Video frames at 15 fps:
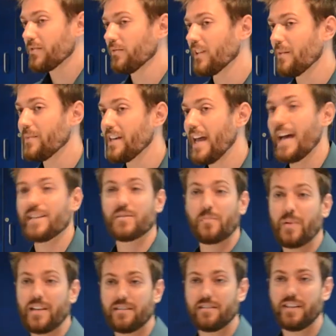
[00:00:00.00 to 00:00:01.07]
So lemon has
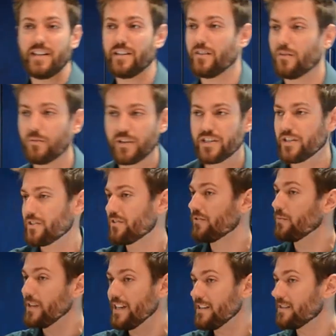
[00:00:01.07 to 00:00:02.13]
pits in it. You don't want to just
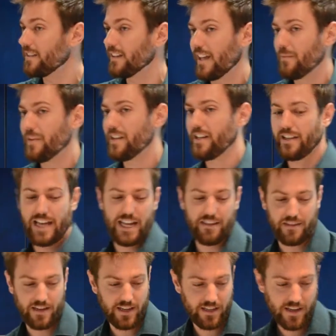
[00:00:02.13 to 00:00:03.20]
squeeze the lemon in
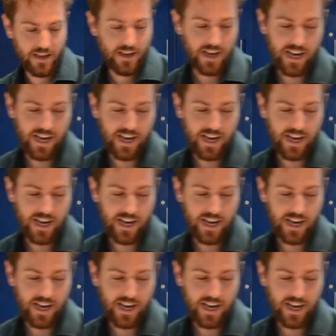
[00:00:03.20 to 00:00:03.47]
that thing.